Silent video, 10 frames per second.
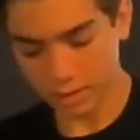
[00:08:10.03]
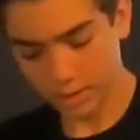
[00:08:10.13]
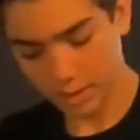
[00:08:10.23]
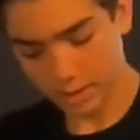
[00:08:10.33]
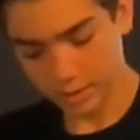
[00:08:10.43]

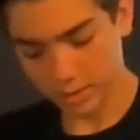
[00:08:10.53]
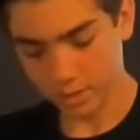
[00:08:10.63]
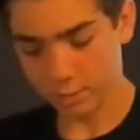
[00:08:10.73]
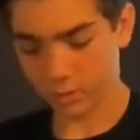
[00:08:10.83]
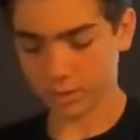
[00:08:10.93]
he has
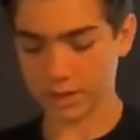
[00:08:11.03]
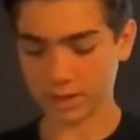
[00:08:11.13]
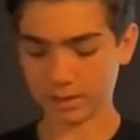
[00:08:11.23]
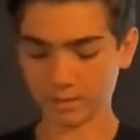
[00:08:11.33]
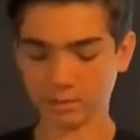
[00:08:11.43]
a broken
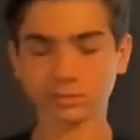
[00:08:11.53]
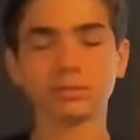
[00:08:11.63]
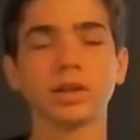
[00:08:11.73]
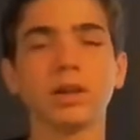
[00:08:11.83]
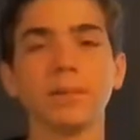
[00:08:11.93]
leg.
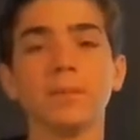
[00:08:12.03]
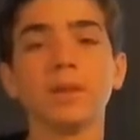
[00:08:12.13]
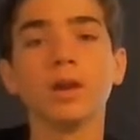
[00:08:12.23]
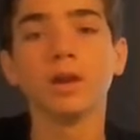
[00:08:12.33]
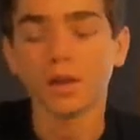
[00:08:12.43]

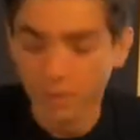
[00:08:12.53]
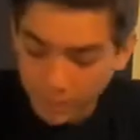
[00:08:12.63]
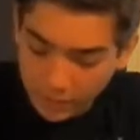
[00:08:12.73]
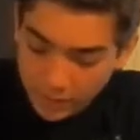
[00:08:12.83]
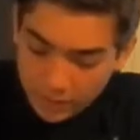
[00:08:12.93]

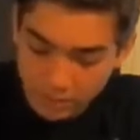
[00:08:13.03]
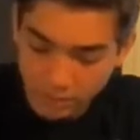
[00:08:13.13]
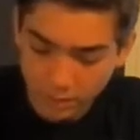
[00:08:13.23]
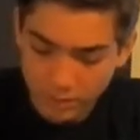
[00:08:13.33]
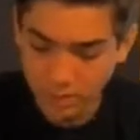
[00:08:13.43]
But he's,
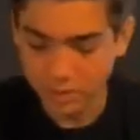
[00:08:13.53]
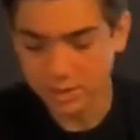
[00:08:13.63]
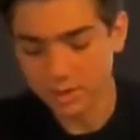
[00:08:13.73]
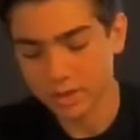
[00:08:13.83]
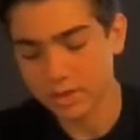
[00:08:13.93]
as you can
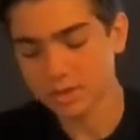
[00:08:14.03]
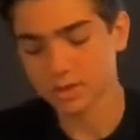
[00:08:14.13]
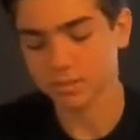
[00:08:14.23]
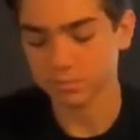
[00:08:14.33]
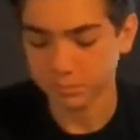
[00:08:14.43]
see,
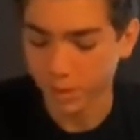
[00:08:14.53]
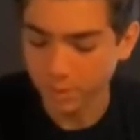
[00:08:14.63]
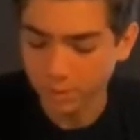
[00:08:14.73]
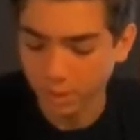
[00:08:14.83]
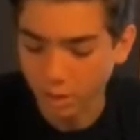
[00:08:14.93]
he's
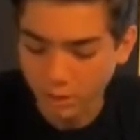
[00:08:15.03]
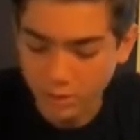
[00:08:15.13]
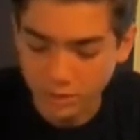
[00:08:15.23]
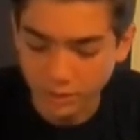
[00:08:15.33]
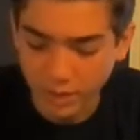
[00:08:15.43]
hopping along
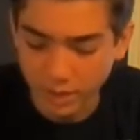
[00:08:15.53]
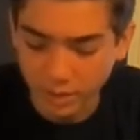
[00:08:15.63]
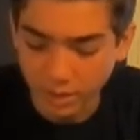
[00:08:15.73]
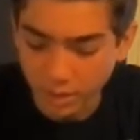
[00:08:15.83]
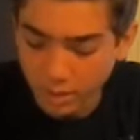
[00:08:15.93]
just fine.